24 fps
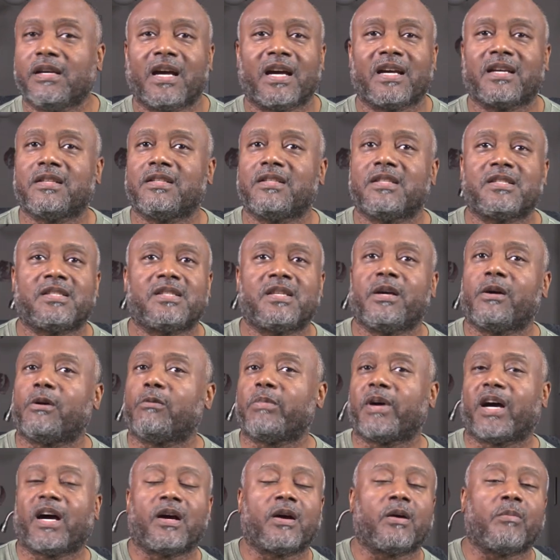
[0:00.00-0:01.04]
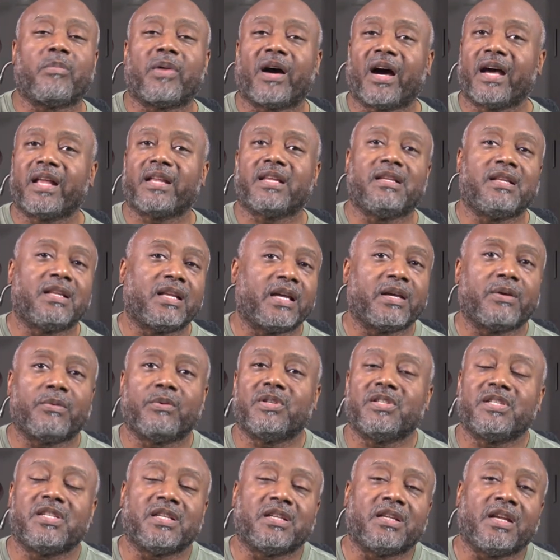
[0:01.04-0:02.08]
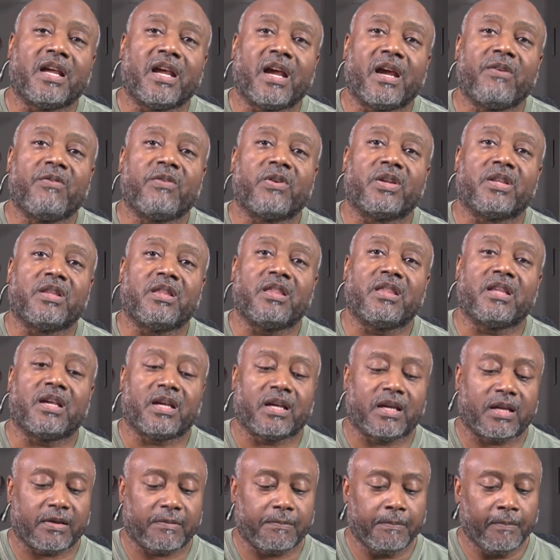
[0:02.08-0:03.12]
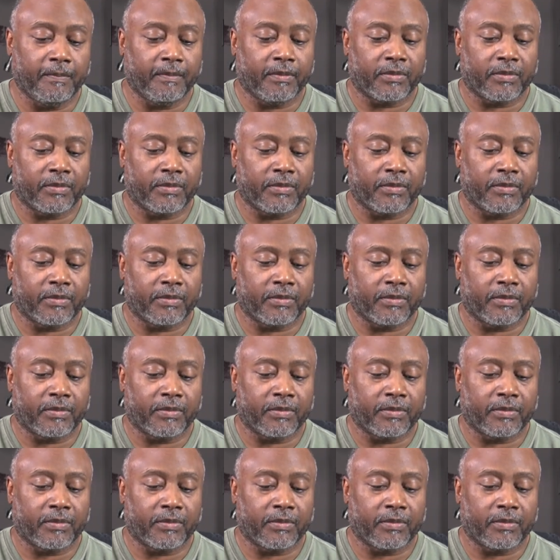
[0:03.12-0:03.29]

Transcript: I could just tell by her body language and everything.